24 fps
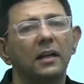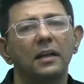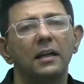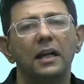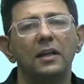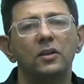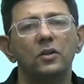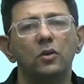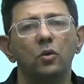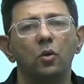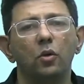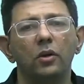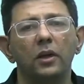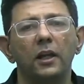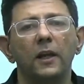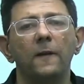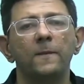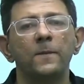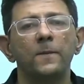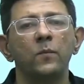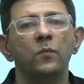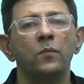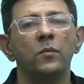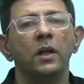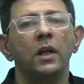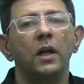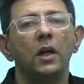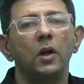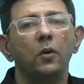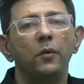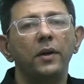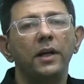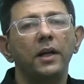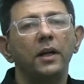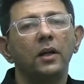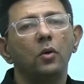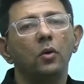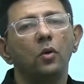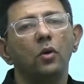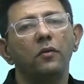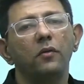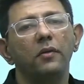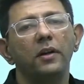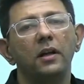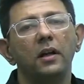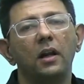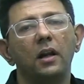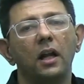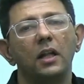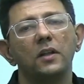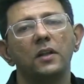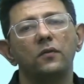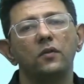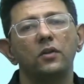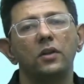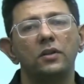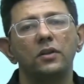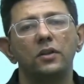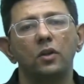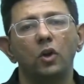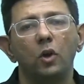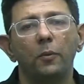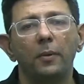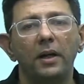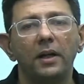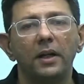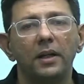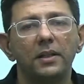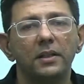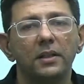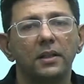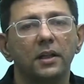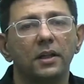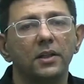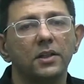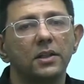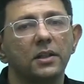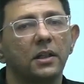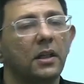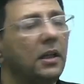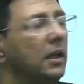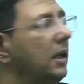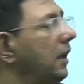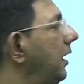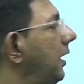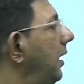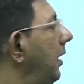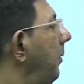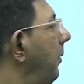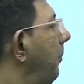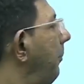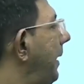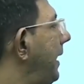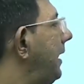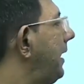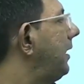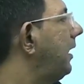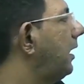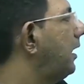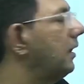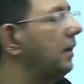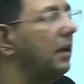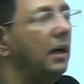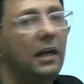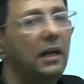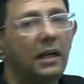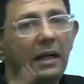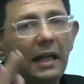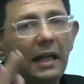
it, that's okay. Twin to twin transfusion syndrome I discussed. Maternal